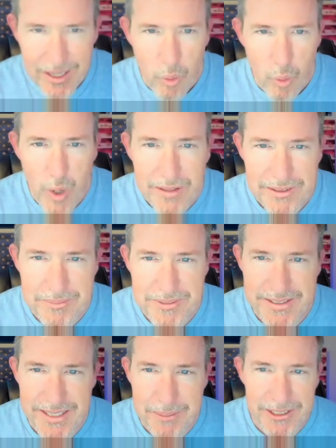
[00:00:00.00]
Welcome to
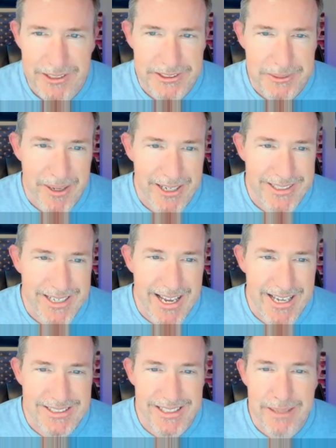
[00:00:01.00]
the Deep Leadership
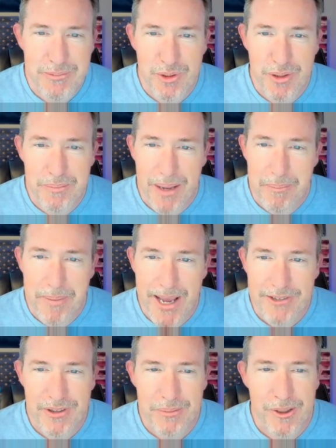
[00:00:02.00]
Podcast. Today I'm joined by
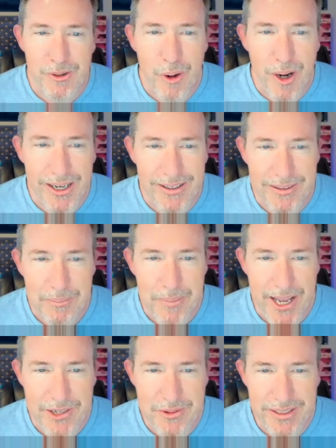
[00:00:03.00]
Patrick McGuire.
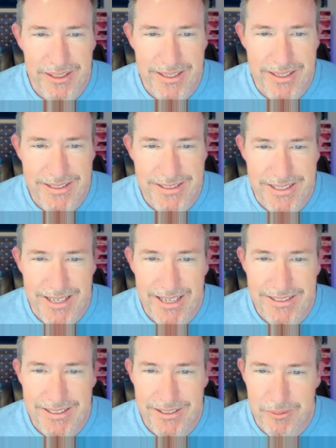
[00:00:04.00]
Patrick is an
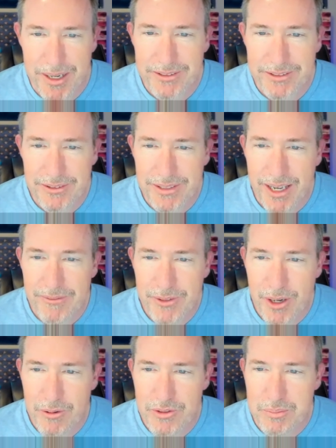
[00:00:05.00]
IT director, life
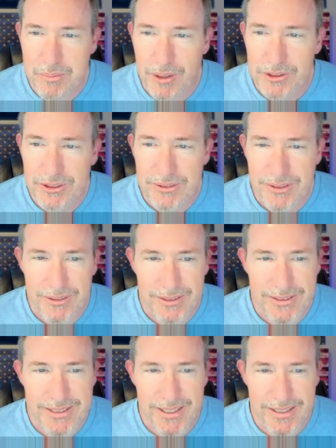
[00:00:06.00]
coach, martial
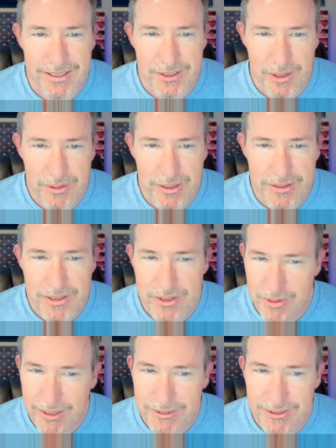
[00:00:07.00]
artist, and yoga
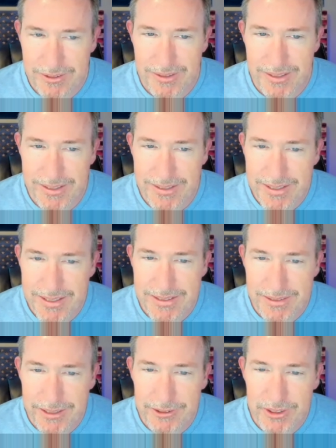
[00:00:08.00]
instructor. In
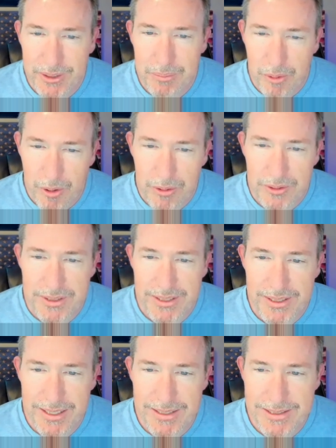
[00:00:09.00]
his leadership roles,
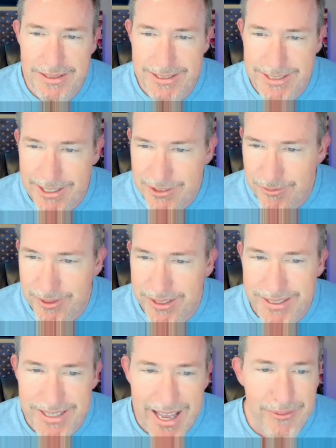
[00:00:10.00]
he has
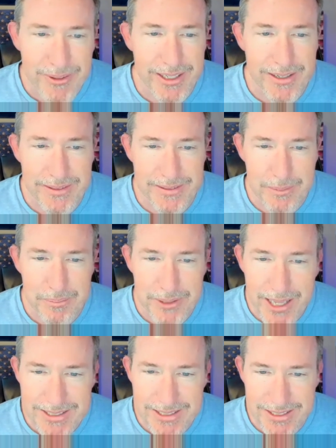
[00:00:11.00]
successfully navigated the
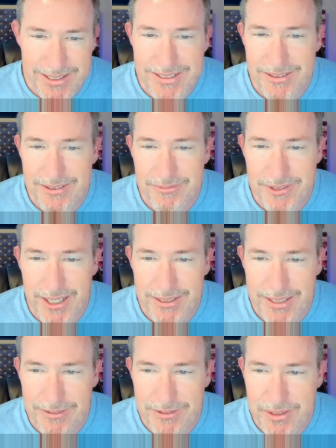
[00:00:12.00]
complexities of
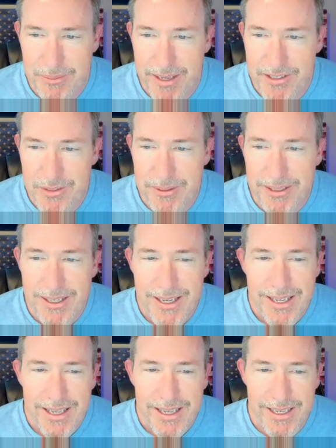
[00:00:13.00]
technology management
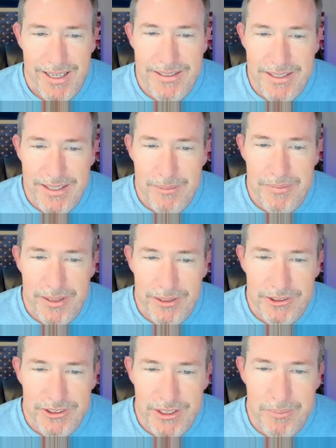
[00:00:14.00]
and team
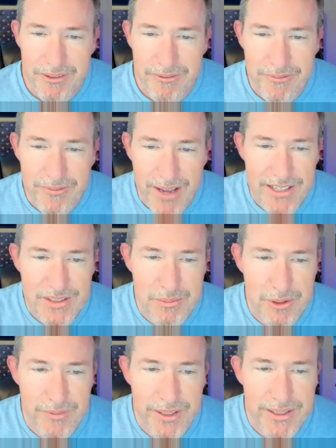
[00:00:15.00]
leadership in a
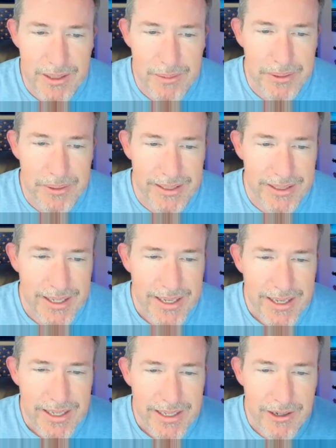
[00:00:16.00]
fast-moving company.
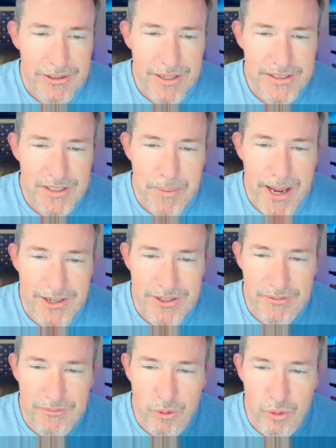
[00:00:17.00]
He also has a
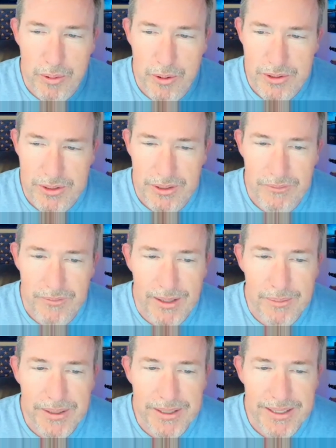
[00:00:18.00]
passion for personal
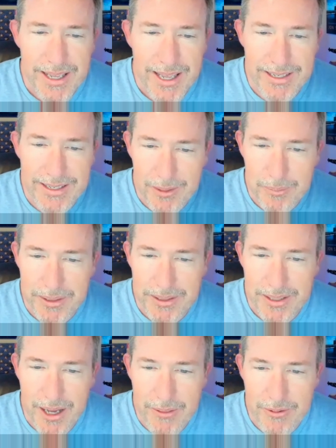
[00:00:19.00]
development and helping
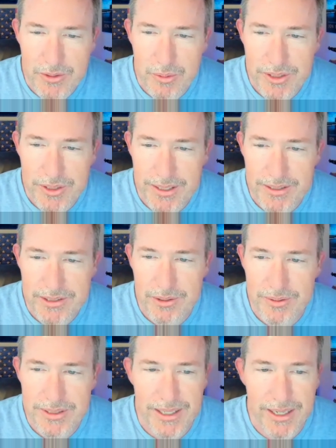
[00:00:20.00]
others, which he does
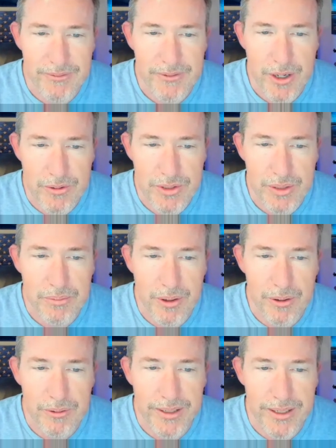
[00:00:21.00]
through his life coaching
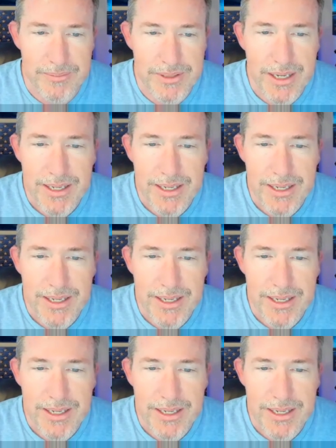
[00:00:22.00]
programs.